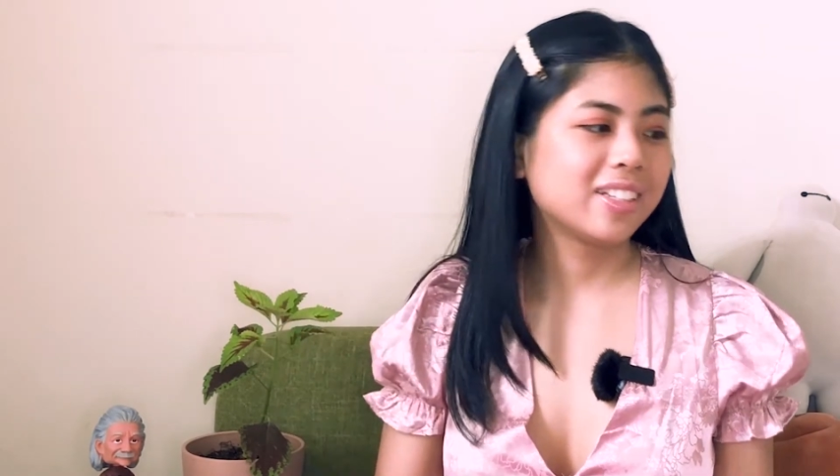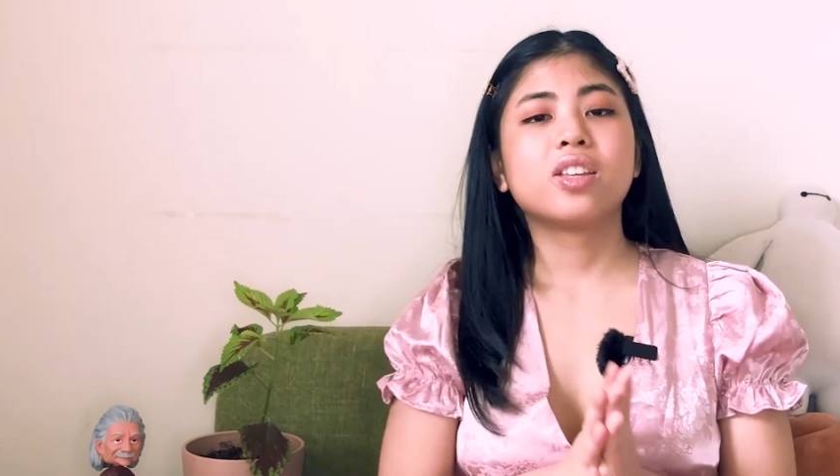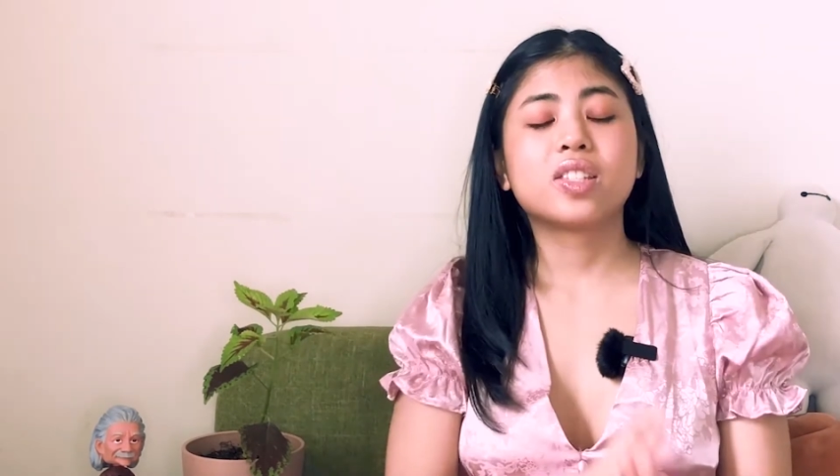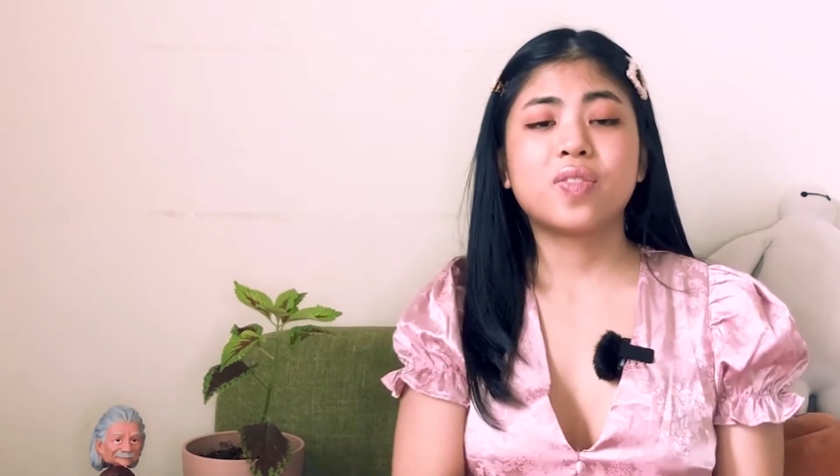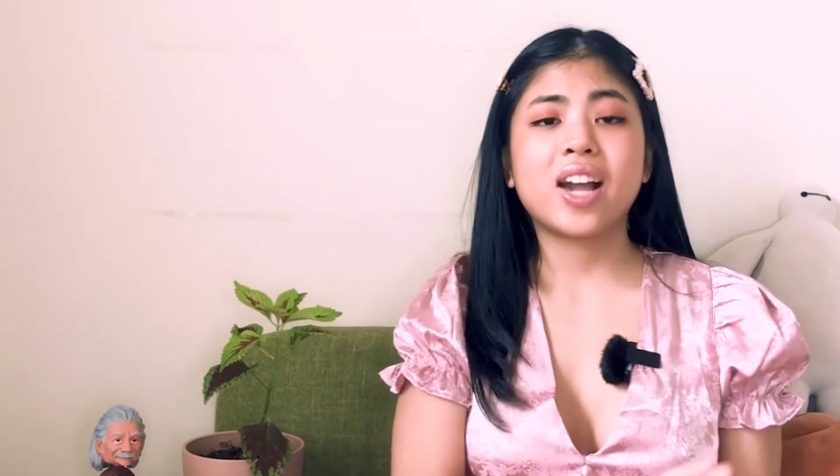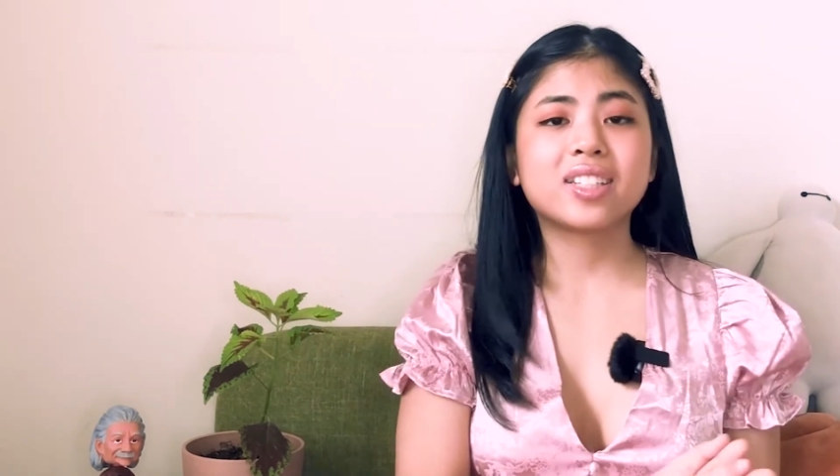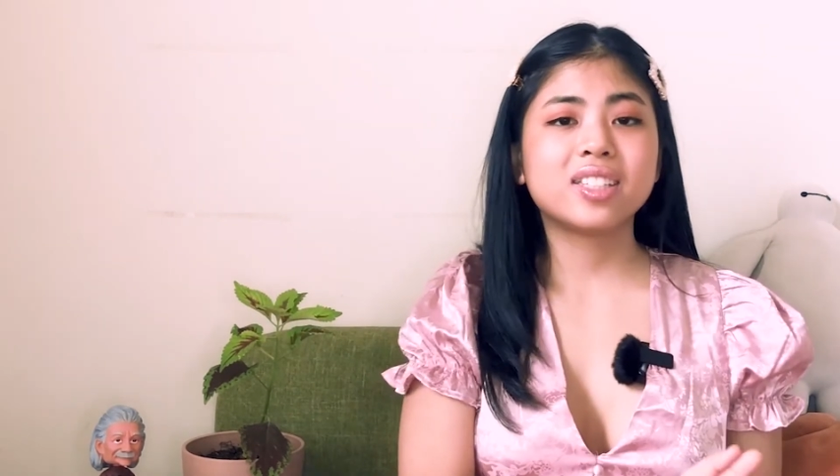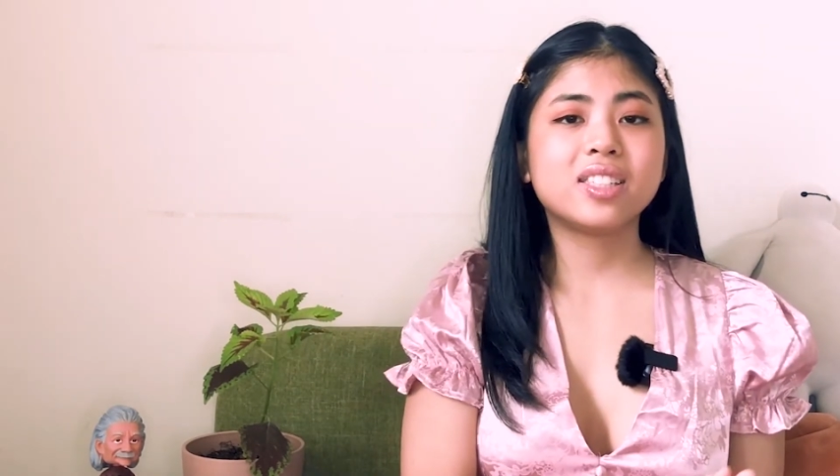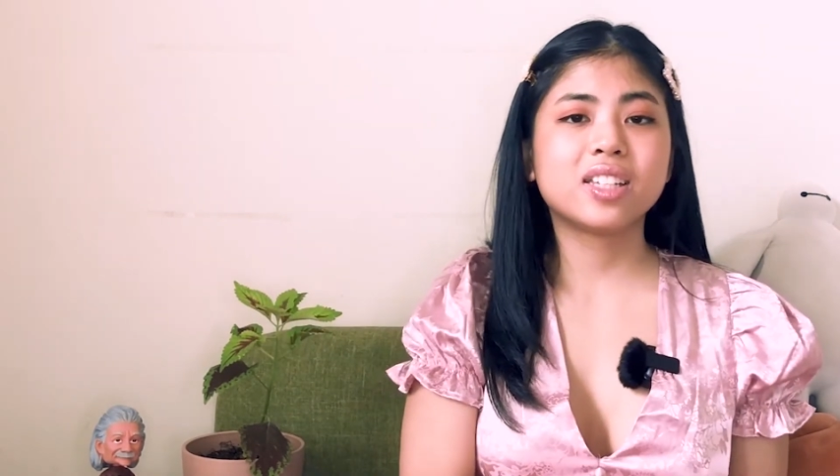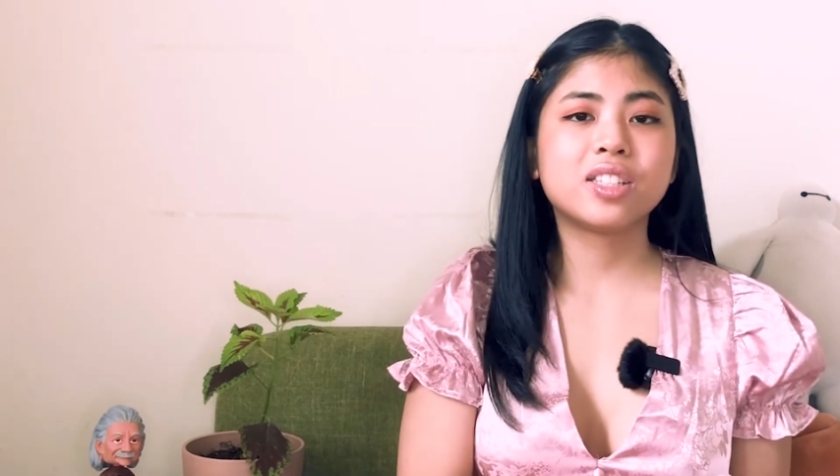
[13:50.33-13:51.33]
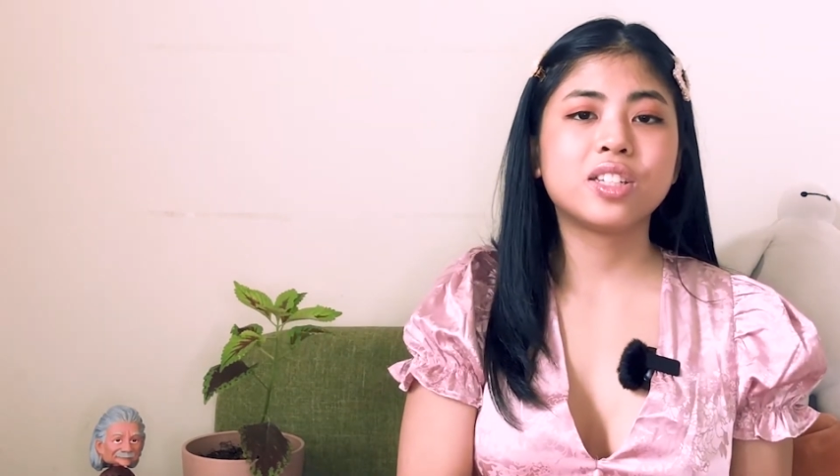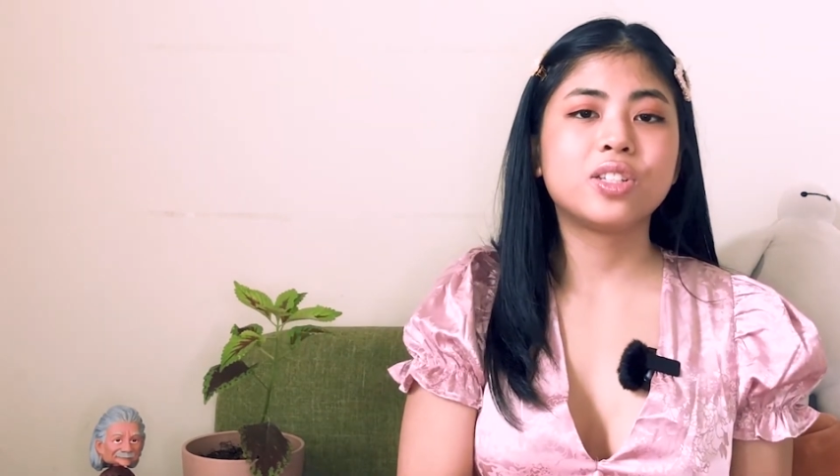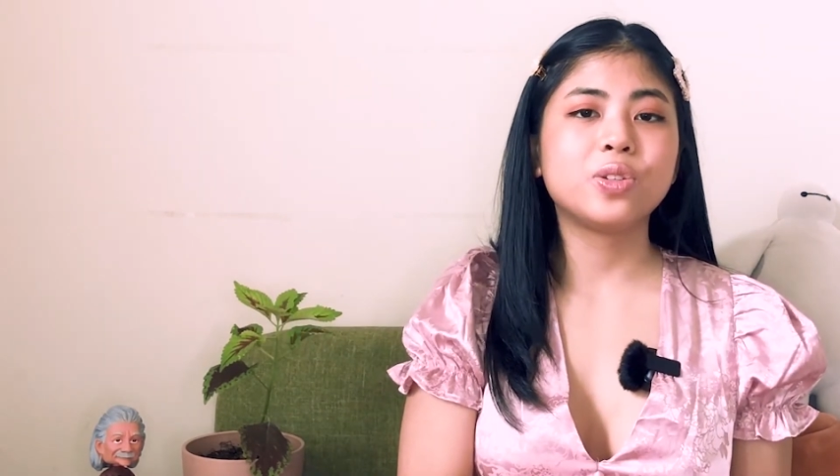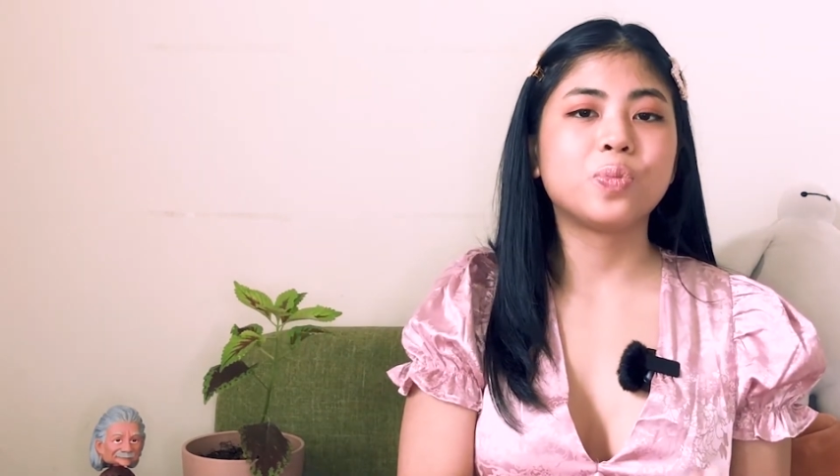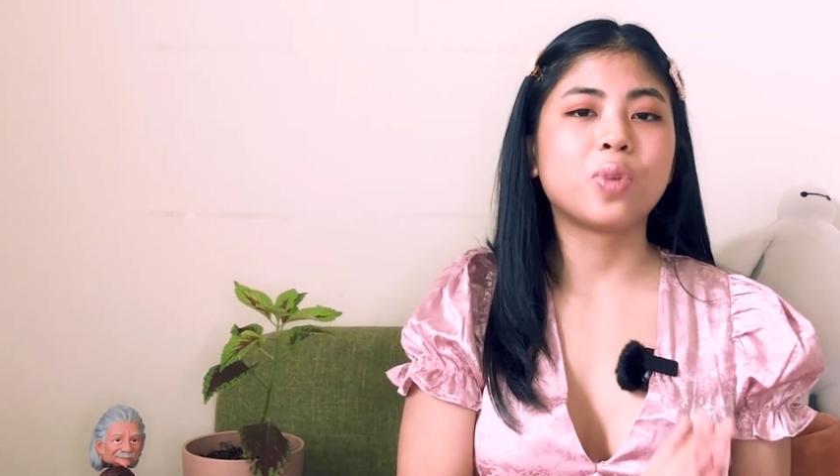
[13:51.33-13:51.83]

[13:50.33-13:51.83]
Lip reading: This Vaccines Institute